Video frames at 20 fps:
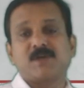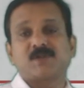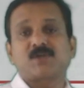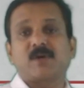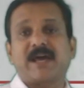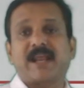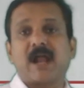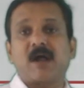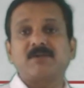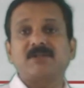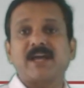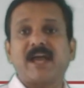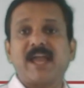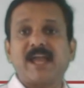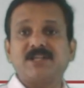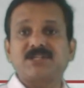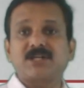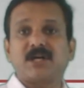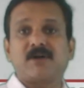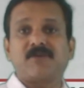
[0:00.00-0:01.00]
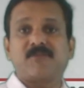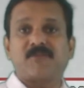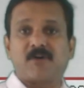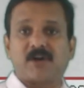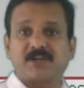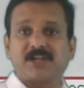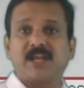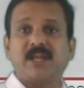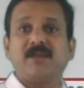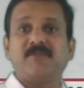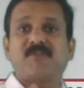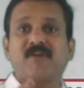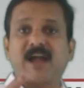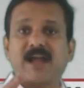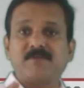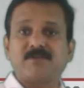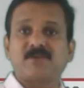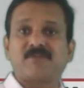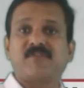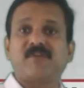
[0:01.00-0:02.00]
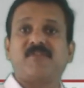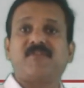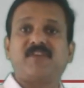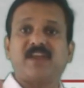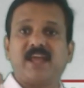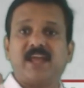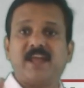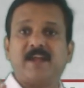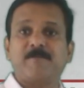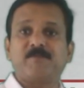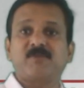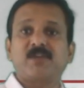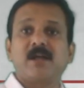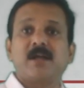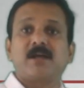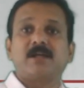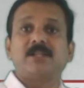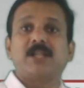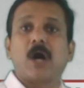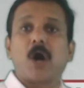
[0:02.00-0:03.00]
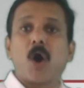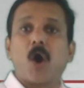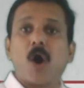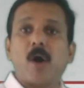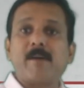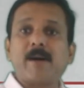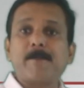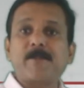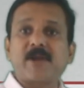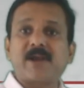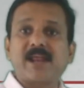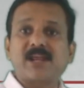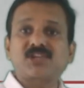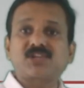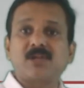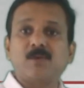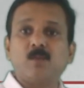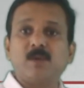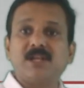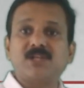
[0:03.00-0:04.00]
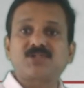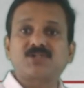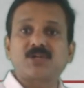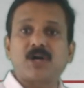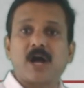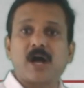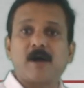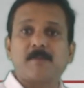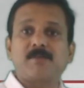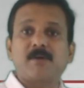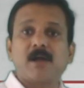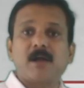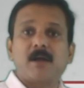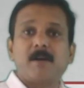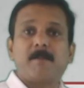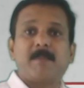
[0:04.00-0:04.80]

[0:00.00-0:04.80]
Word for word: So around the age of 45 to 50, the ovum production will stop.